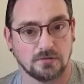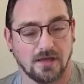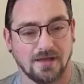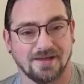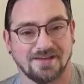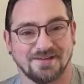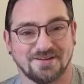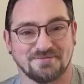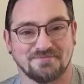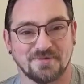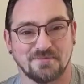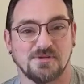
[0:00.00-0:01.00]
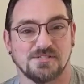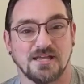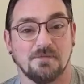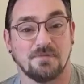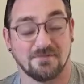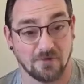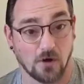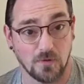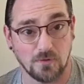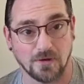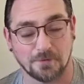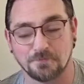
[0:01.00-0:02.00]
the museum before we
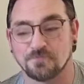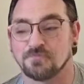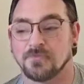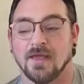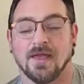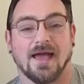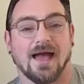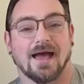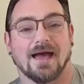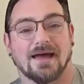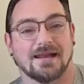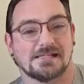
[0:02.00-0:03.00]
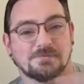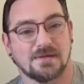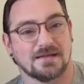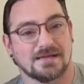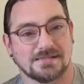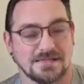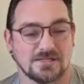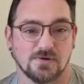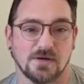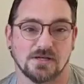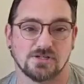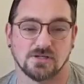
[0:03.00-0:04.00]
went and explained our
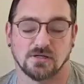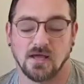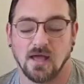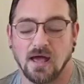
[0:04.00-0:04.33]
situation,